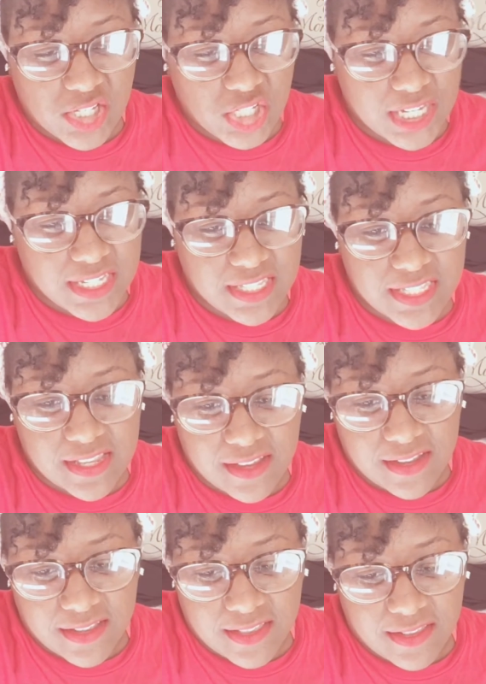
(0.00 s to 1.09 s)
just
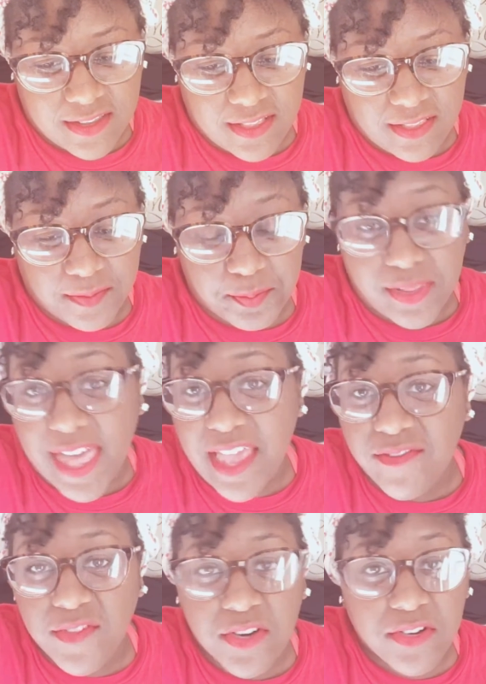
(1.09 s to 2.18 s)

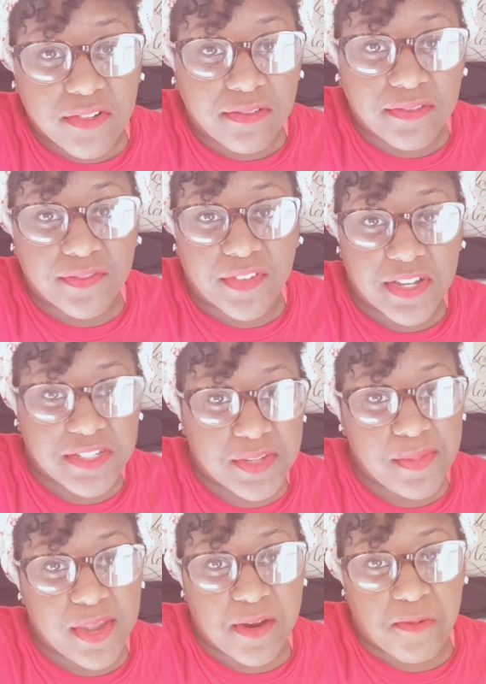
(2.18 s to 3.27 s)
playful, fun to
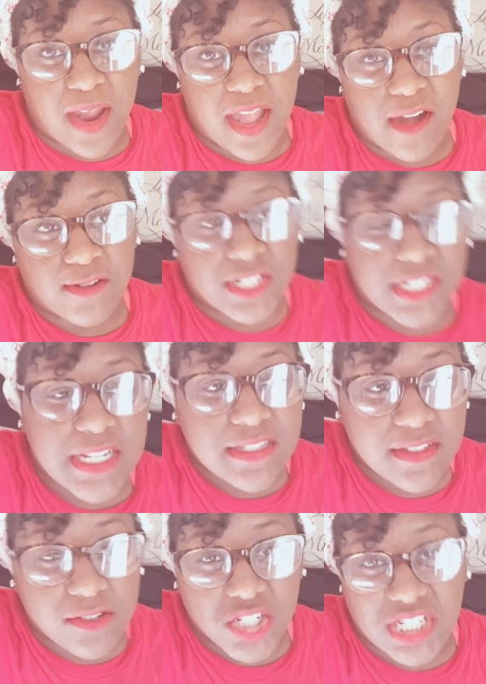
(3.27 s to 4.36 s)
be around. She is
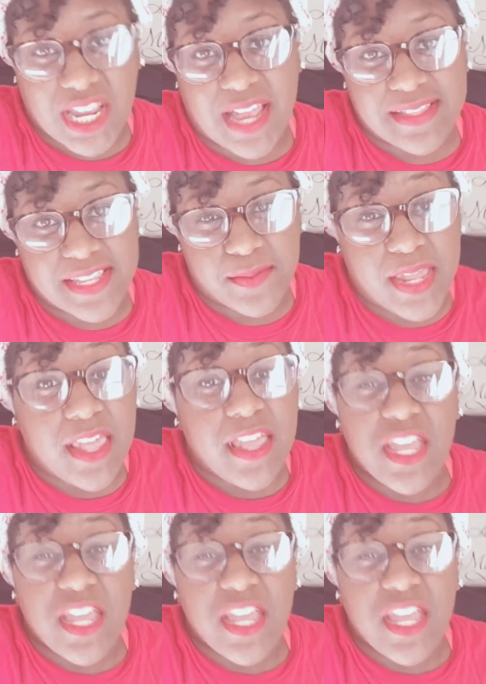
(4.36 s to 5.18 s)
a little shy and timid.